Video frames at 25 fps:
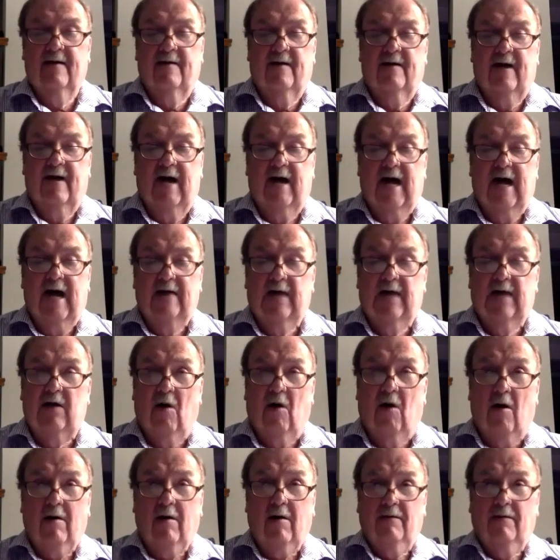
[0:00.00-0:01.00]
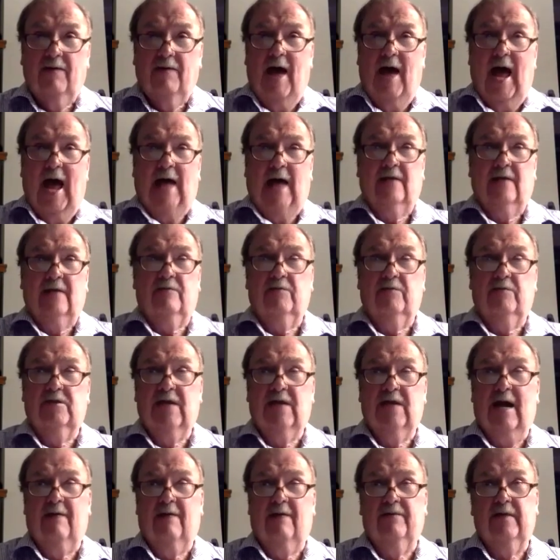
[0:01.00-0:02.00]
And then artifacts, which
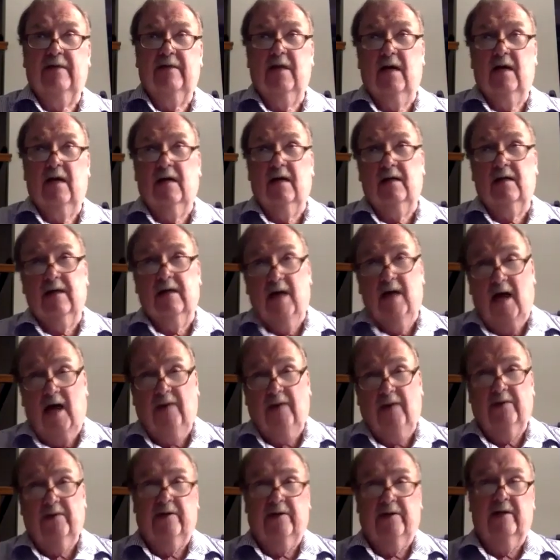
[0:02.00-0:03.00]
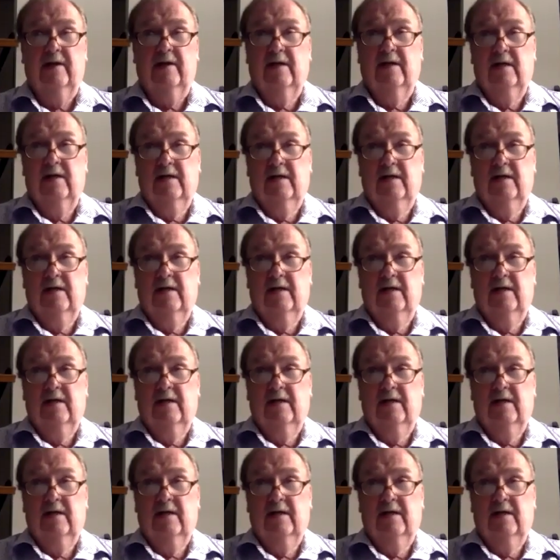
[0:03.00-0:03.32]
have the other